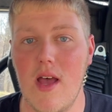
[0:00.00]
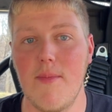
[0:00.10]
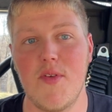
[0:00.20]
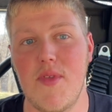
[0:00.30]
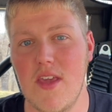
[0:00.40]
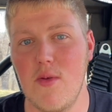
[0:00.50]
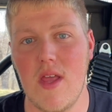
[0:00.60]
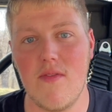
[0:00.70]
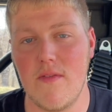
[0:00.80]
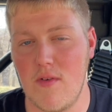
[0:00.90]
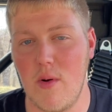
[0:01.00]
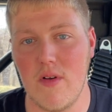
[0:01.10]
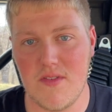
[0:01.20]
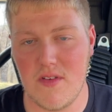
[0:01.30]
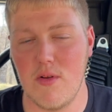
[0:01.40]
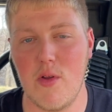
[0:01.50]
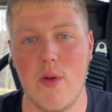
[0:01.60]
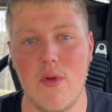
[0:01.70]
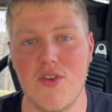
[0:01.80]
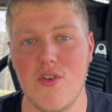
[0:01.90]
Um, so thank you David for always you know
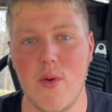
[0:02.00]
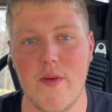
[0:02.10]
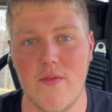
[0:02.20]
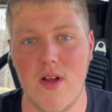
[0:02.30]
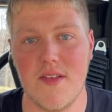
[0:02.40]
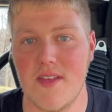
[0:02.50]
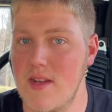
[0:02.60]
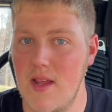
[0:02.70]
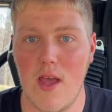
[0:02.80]
doing what you're doing for us and